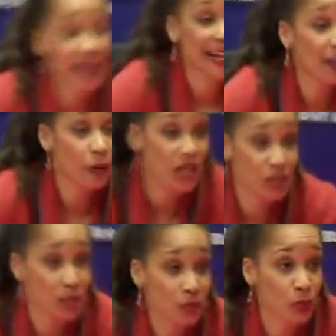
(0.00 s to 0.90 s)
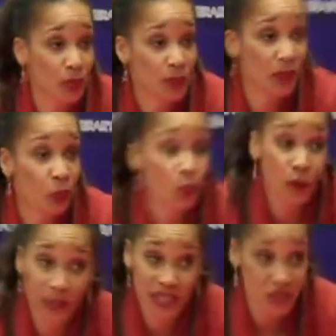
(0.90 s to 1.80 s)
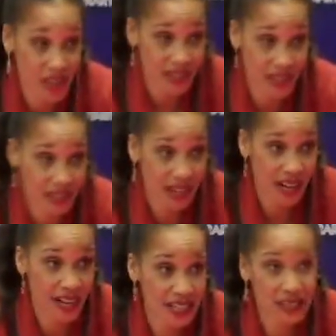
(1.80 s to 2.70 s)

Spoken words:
I get questions from women about workplace dressing, and I